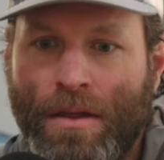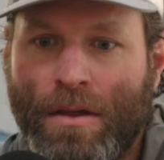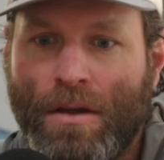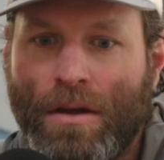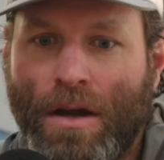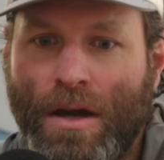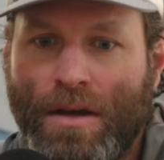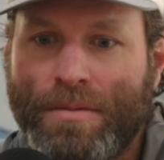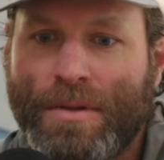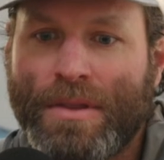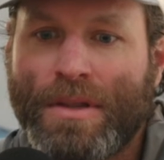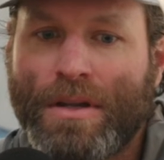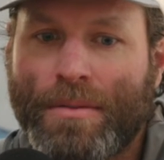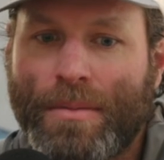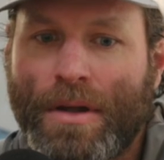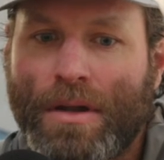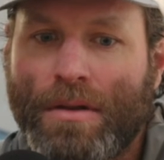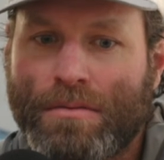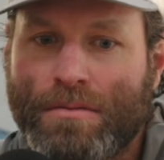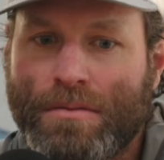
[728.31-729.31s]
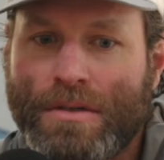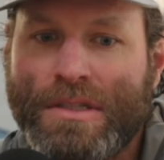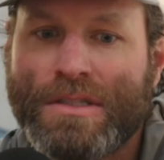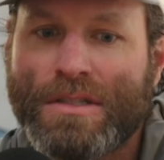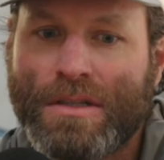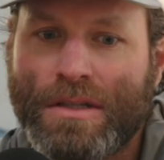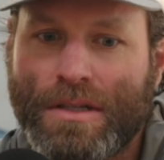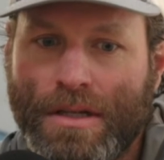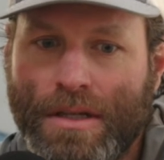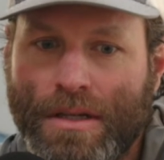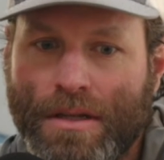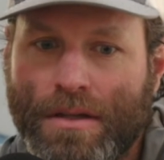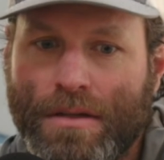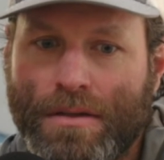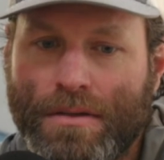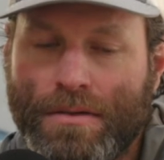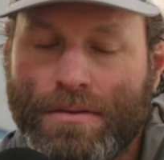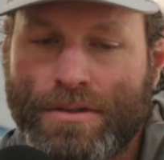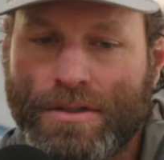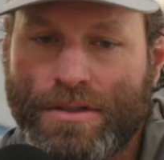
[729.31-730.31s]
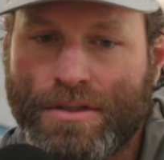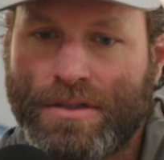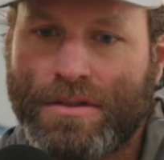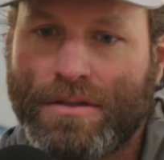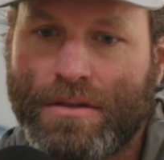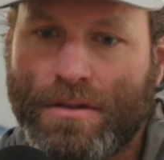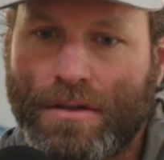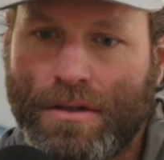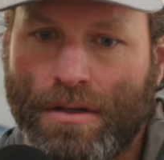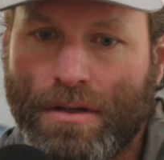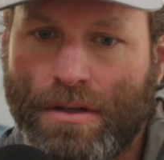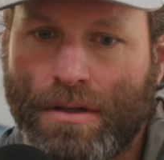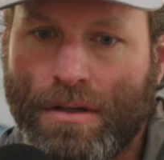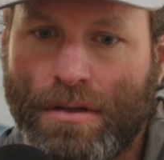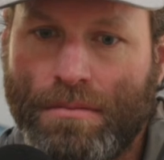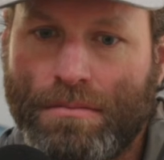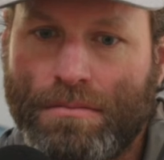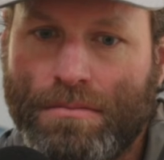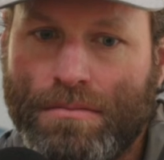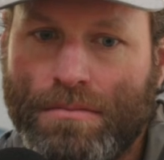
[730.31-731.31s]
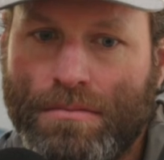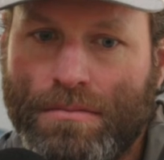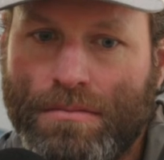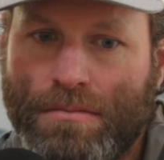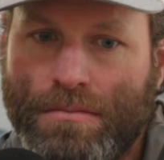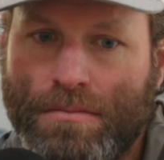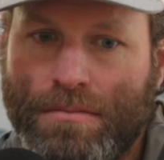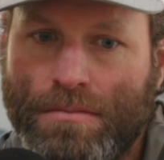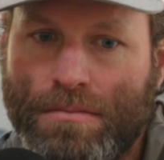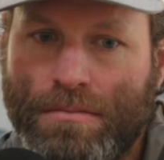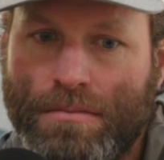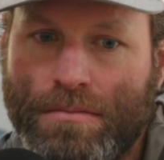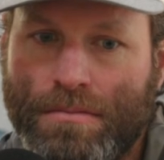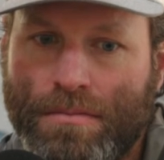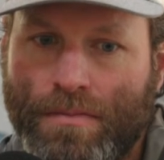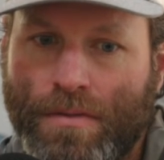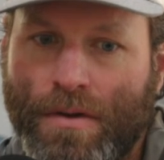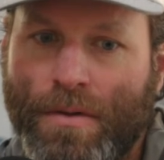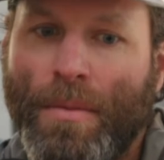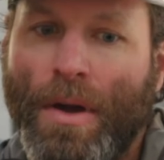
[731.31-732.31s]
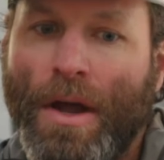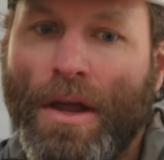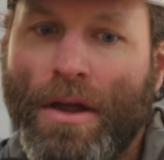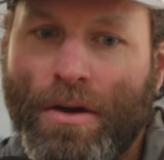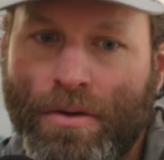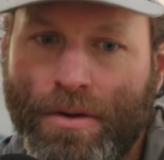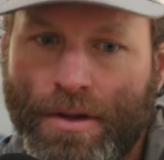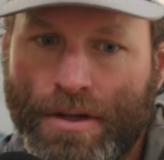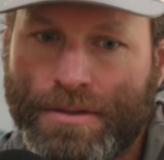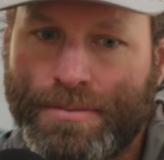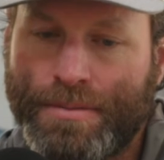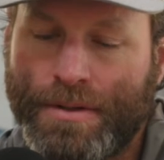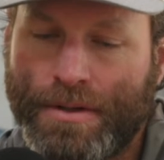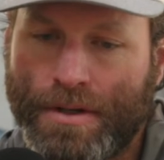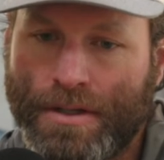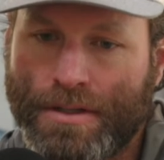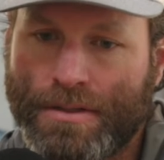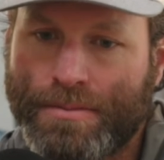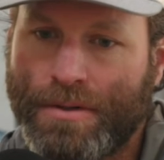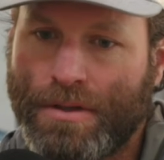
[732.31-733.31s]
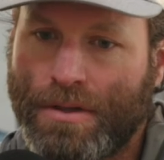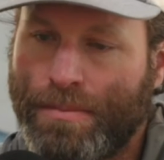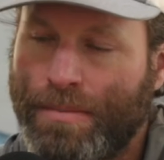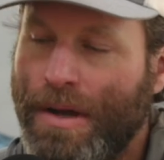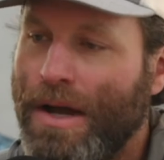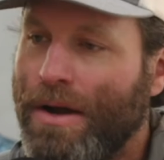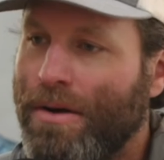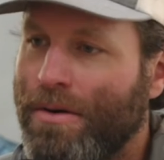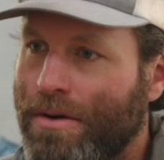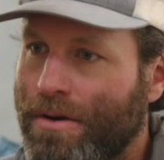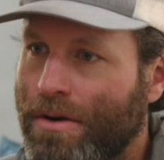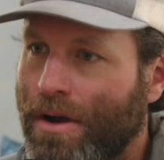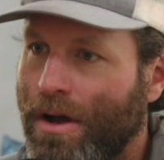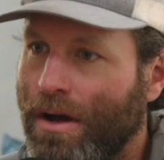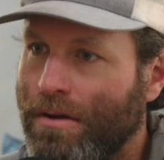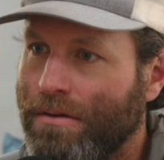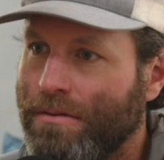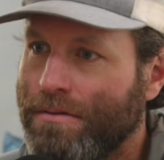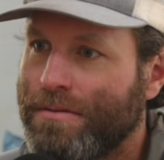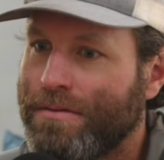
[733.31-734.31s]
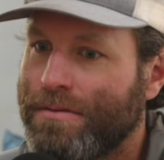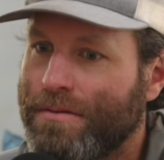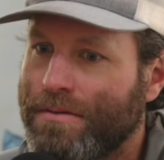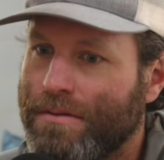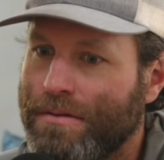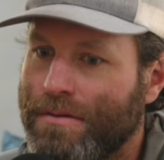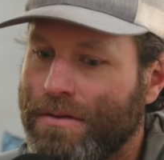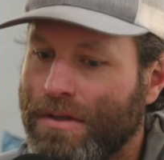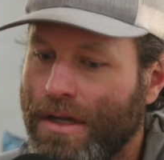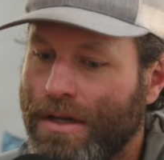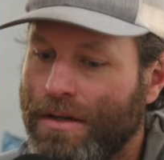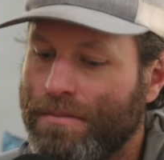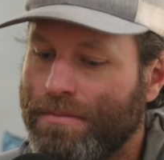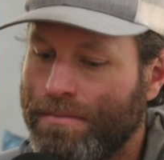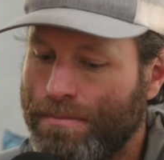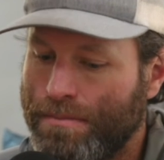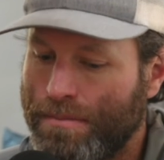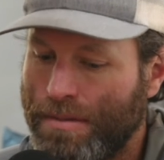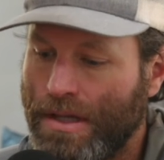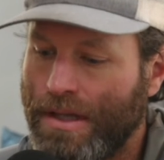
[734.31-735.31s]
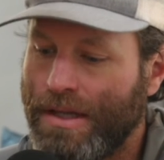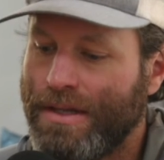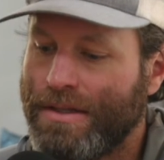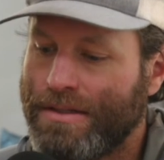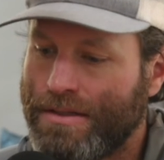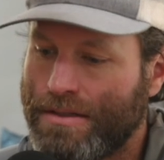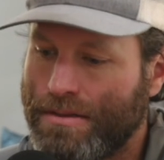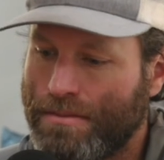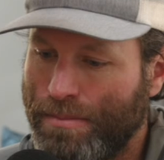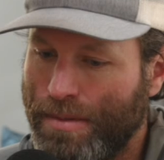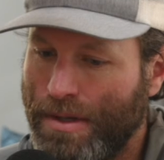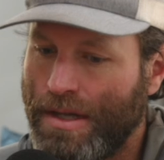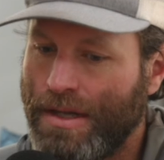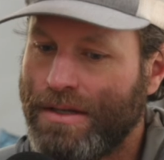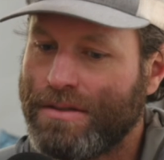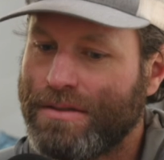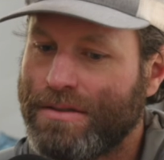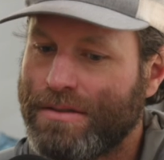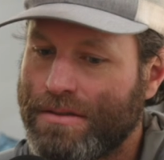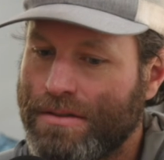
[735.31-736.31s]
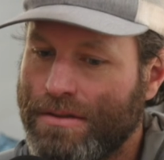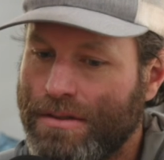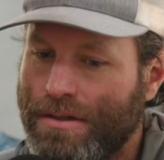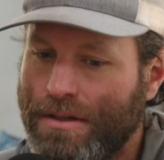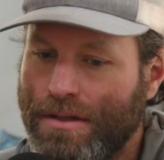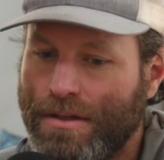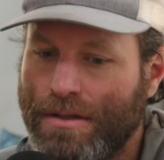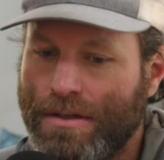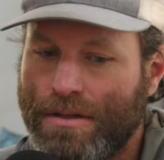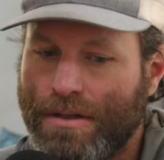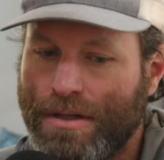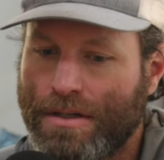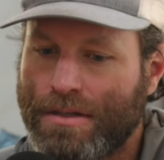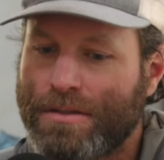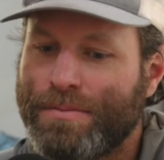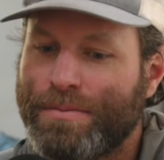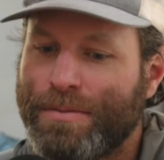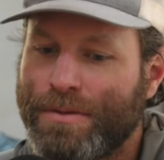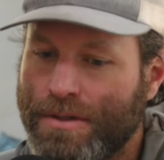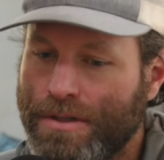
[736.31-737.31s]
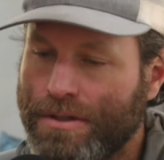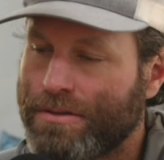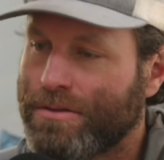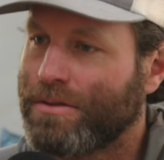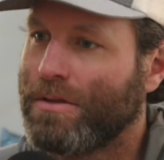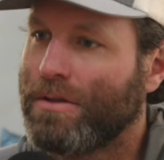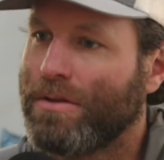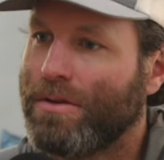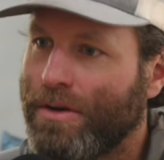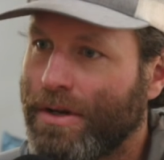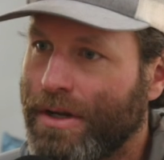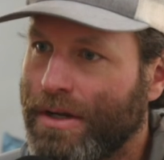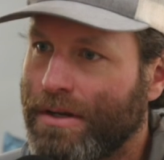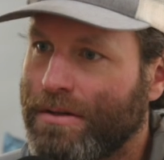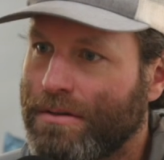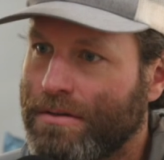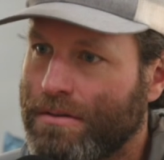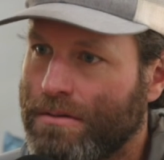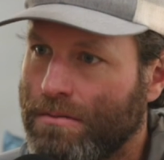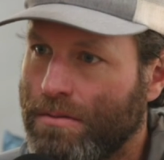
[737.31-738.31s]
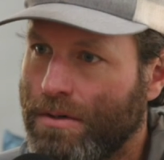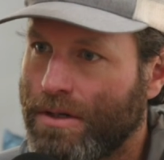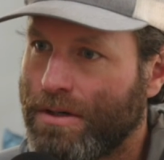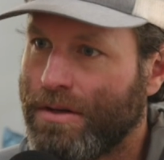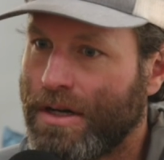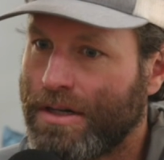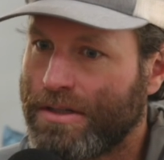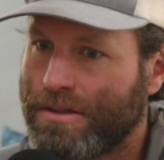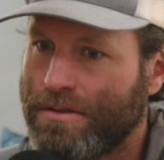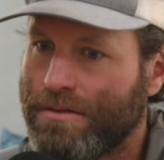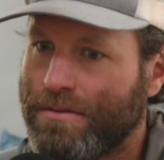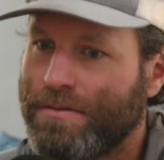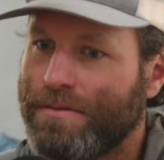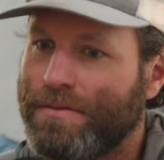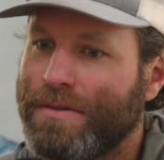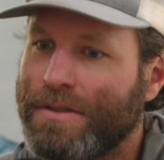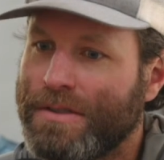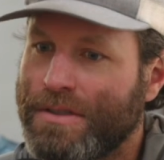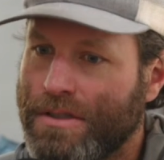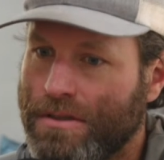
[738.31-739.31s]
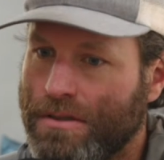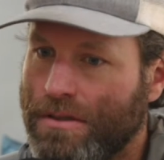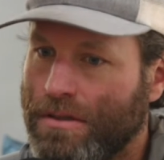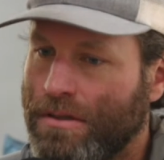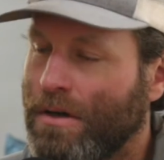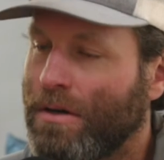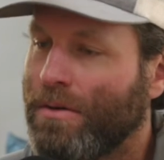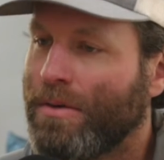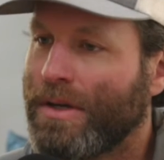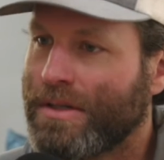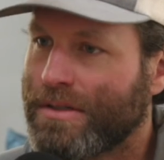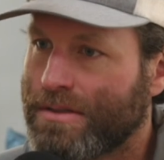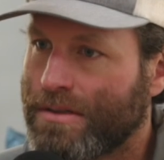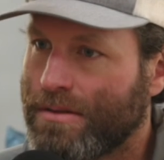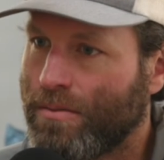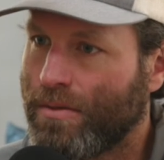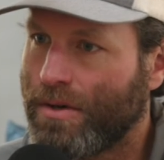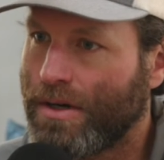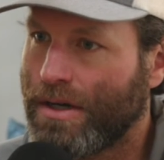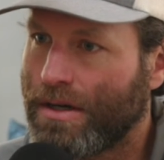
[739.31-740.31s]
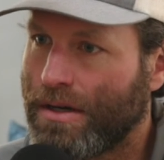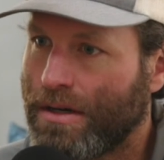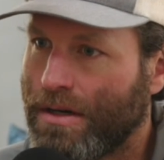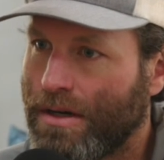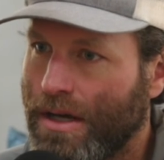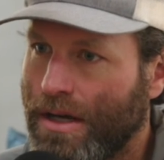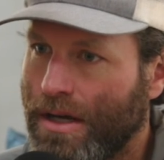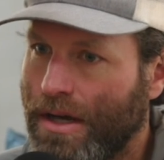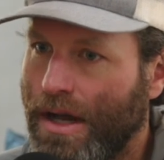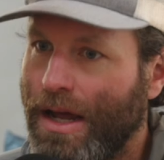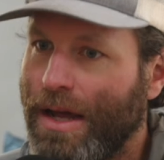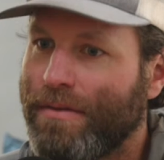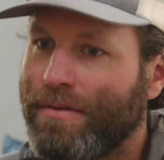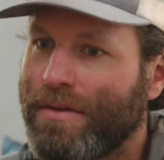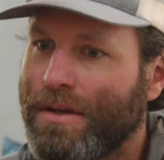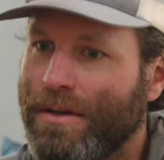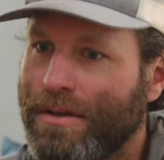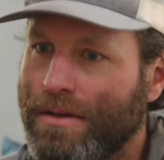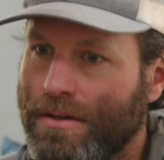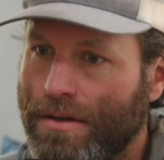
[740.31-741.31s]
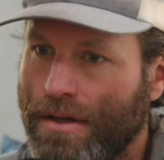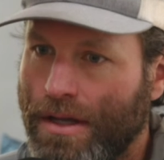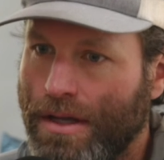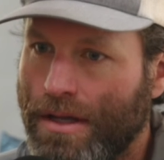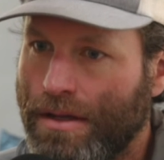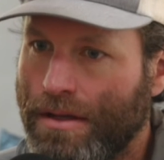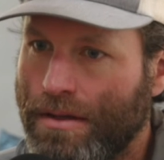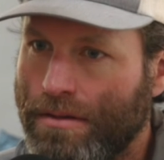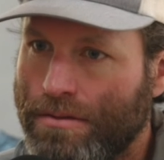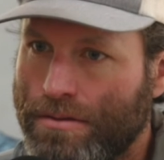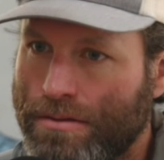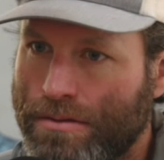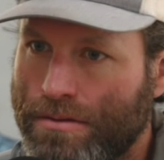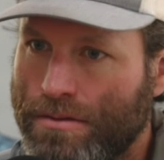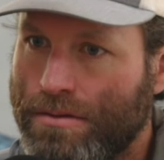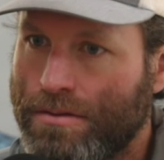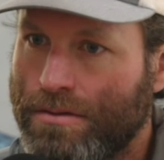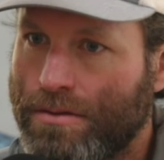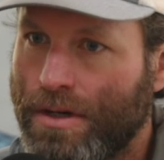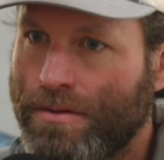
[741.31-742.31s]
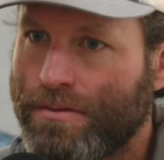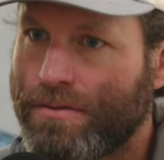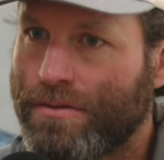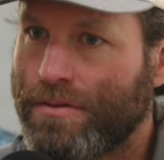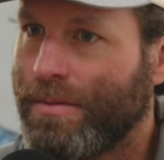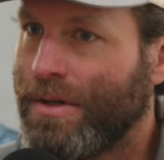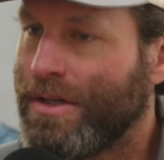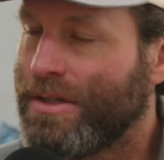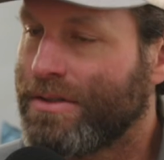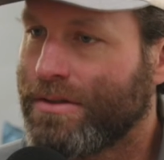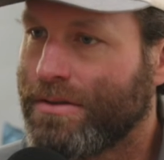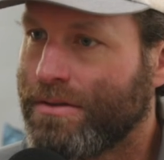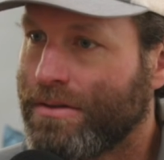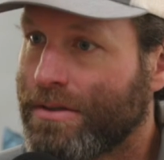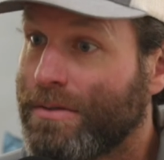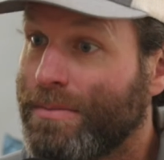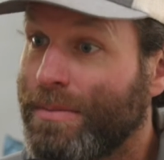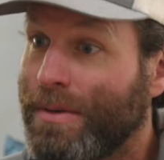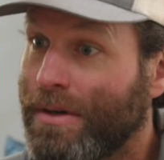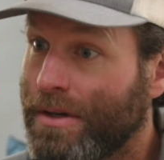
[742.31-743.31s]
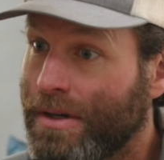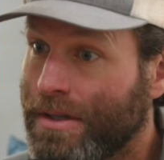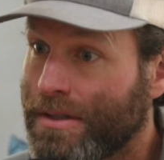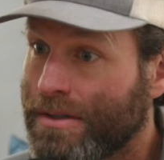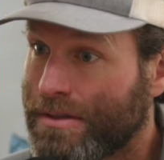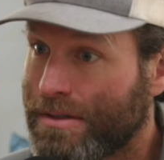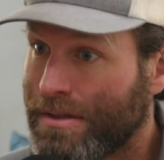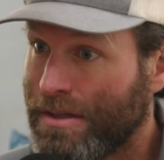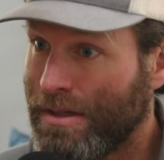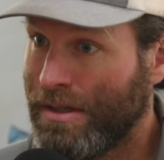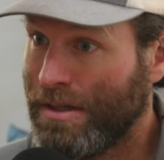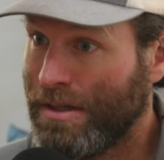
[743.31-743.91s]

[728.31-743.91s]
I've been thinking about recently just from my own experience, but the power of like place-based experiential learning, where you're actually physically going somewhere and having a transformational experience.